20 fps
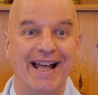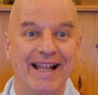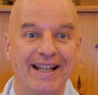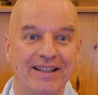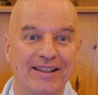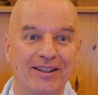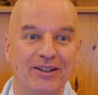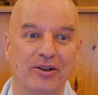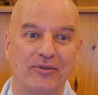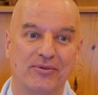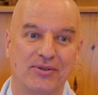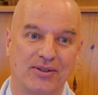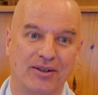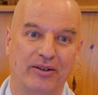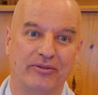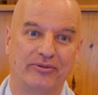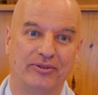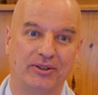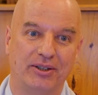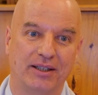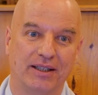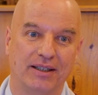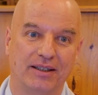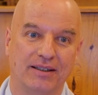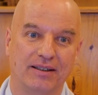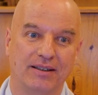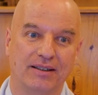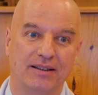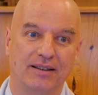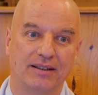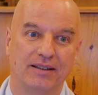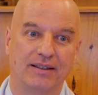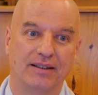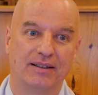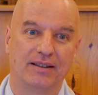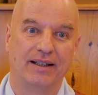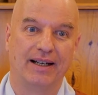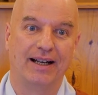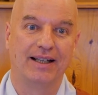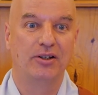end of suffering.
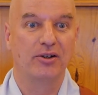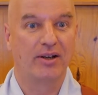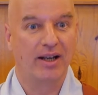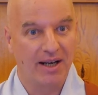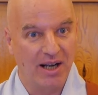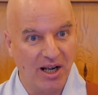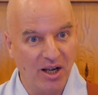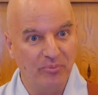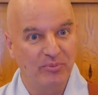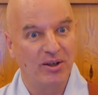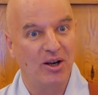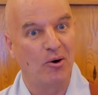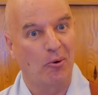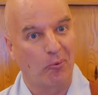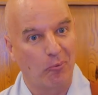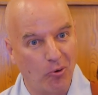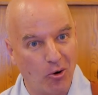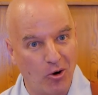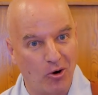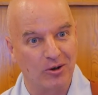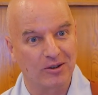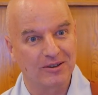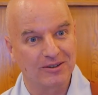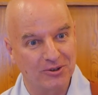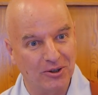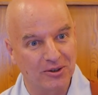And you can help them walk